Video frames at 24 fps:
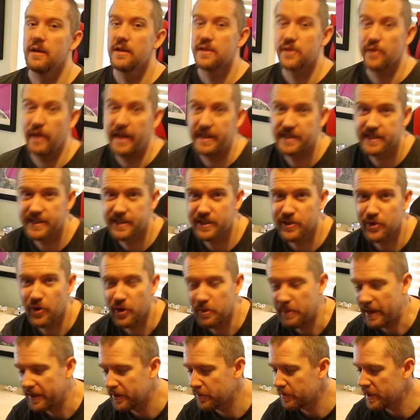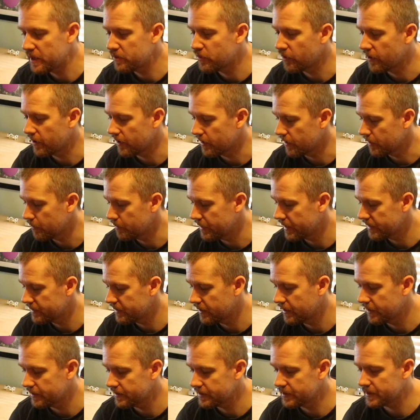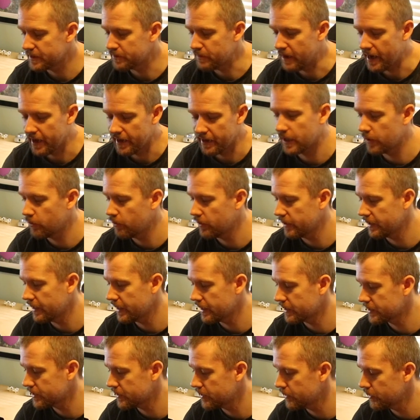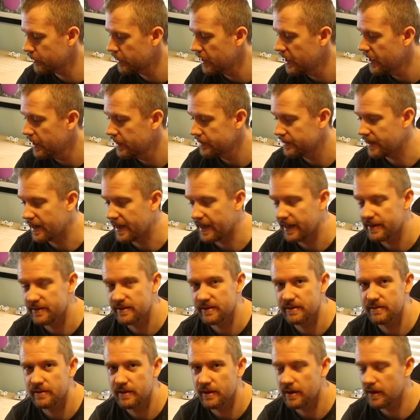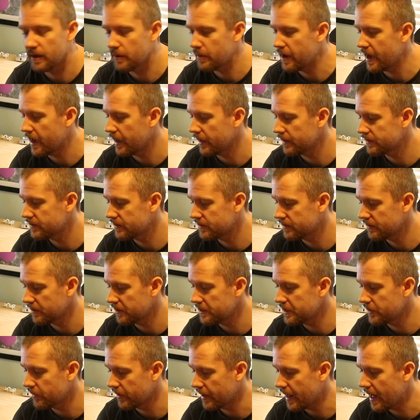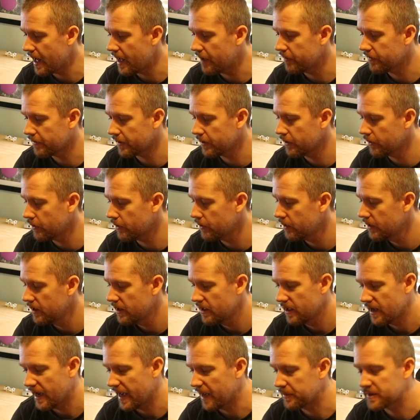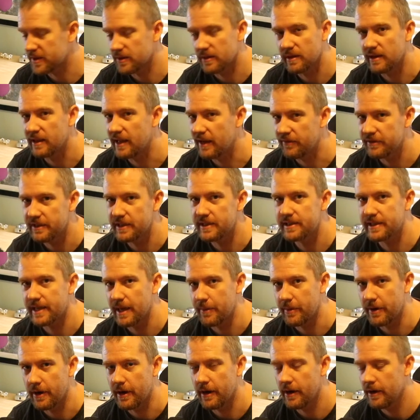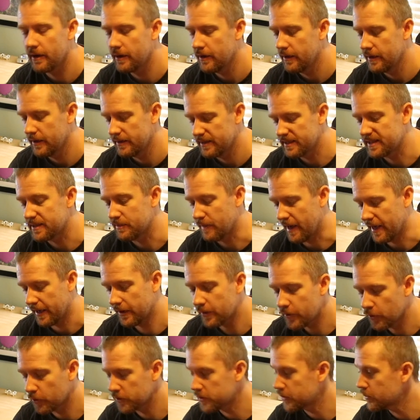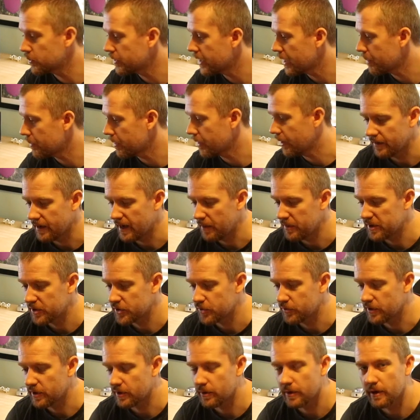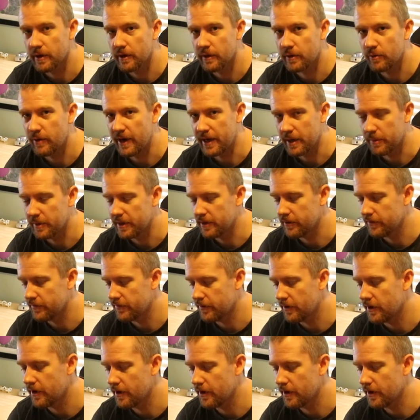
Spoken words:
So let's talk about the big boy a little bit. This is my 1DX2 that I got about 1.5 years ago. I absolutely love this camera. This is my go-to camera. I've been shooting quite a bit of